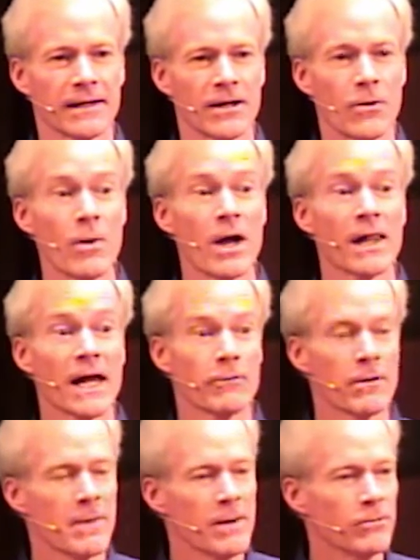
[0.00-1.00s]
Well, I
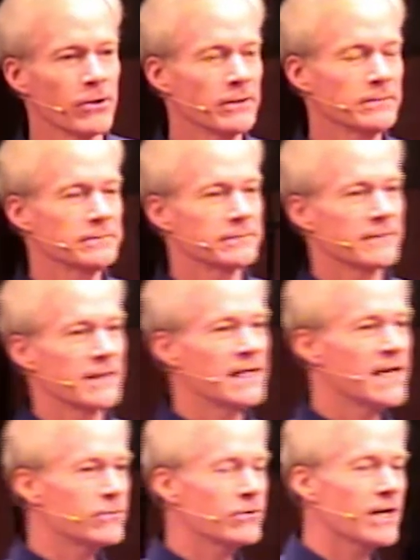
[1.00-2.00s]
remember
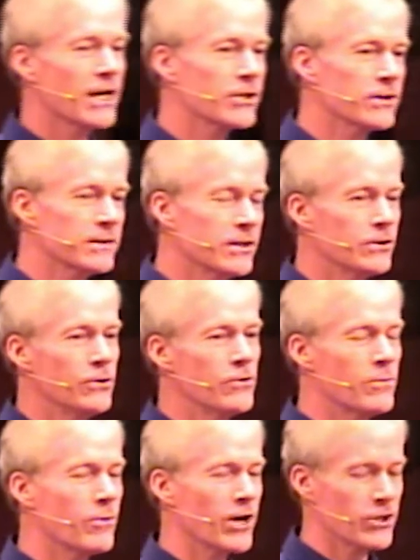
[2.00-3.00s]
the introduction to
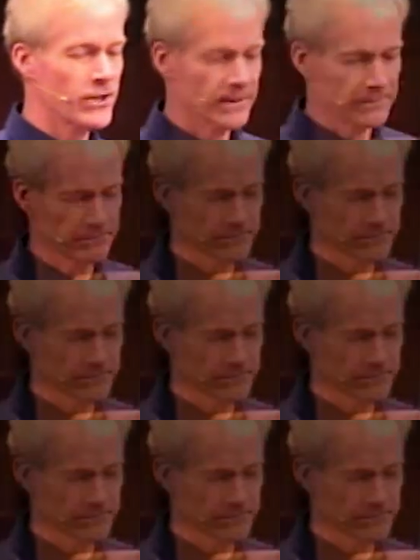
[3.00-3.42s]
toothbrushing.